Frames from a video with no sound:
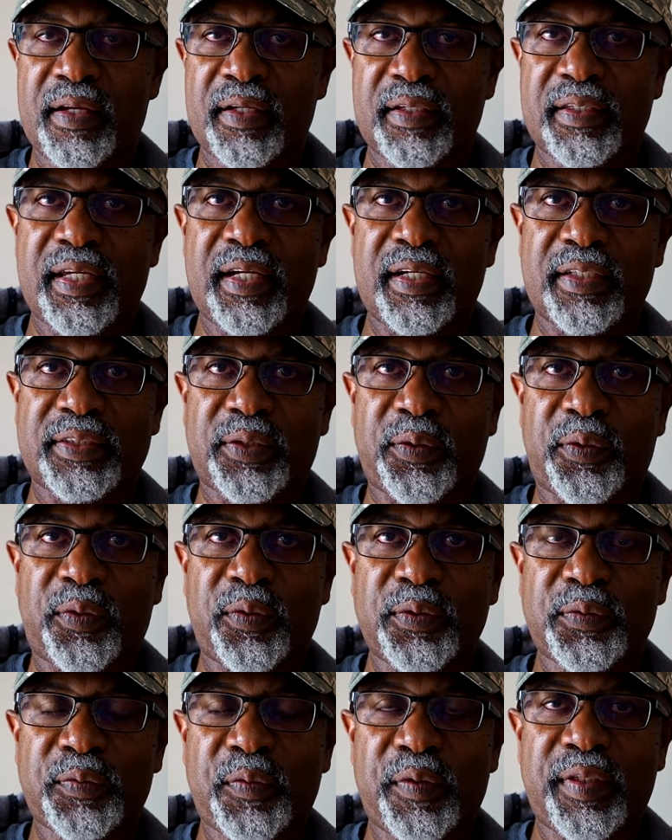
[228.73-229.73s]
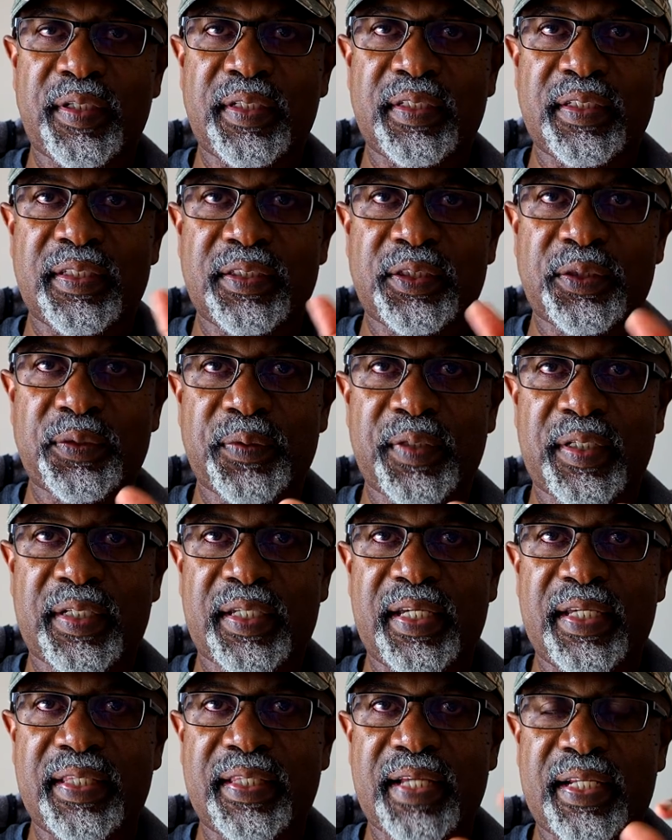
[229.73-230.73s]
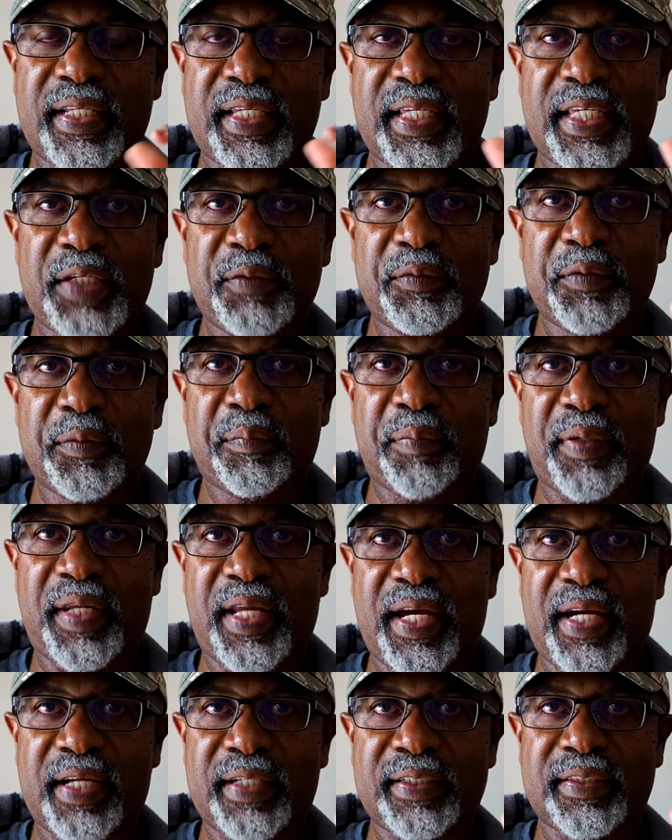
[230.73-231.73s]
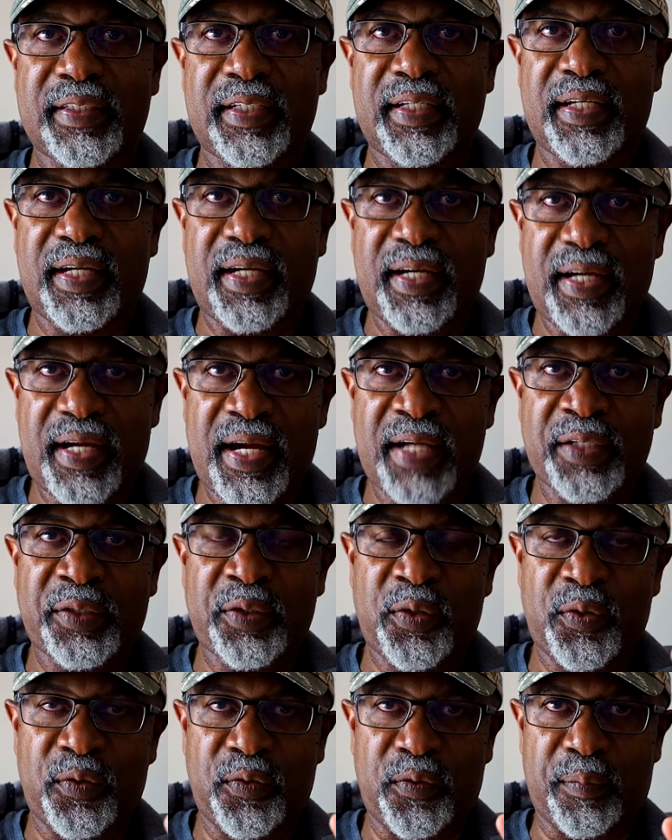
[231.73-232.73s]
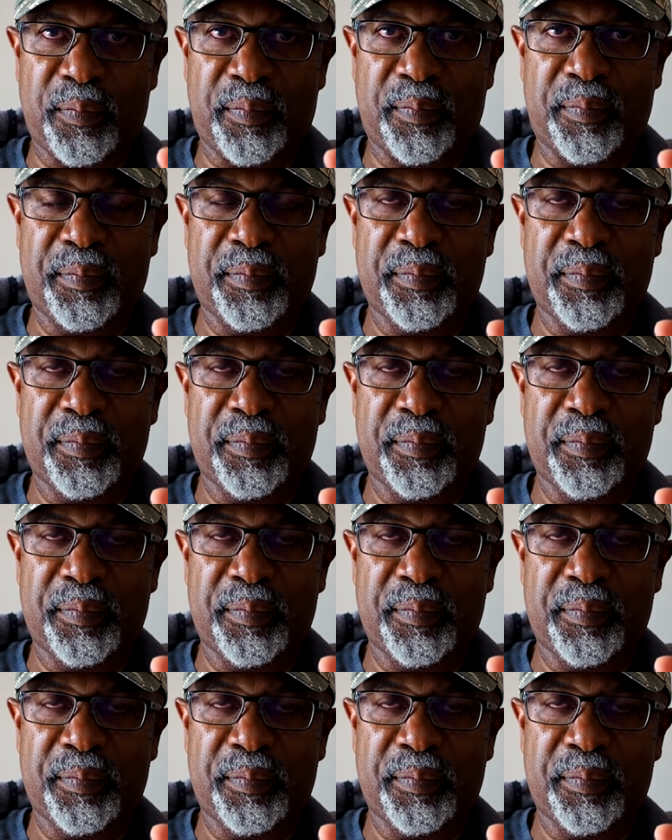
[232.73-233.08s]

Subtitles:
yeah, so those were the sugar cane that he would plant at home,